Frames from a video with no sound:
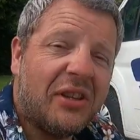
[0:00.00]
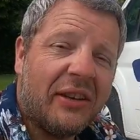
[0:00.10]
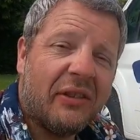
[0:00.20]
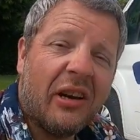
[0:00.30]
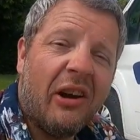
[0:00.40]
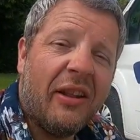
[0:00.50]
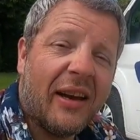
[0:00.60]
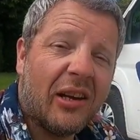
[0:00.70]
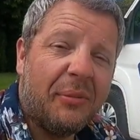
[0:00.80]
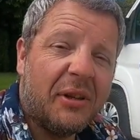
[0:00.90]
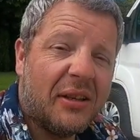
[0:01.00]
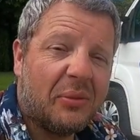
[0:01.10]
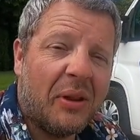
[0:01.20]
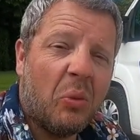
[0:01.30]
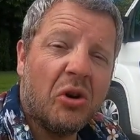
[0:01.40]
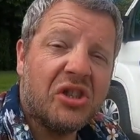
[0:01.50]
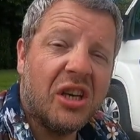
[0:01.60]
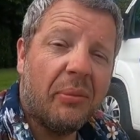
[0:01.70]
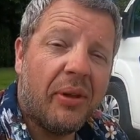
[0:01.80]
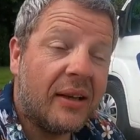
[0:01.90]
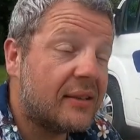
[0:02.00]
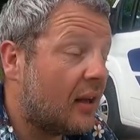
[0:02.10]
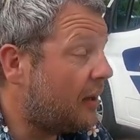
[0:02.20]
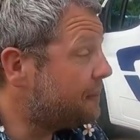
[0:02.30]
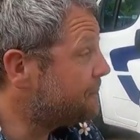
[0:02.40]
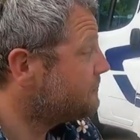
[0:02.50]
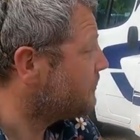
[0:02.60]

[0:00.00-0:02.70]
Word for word: She didn't even go in that cupboard. That's where the washing up things are.